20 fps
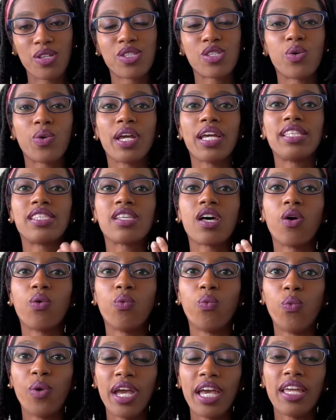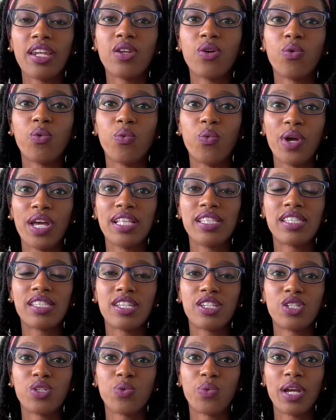So it's a win-win
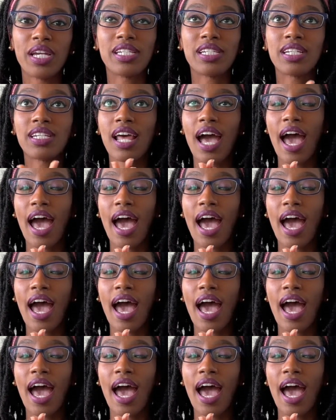situation.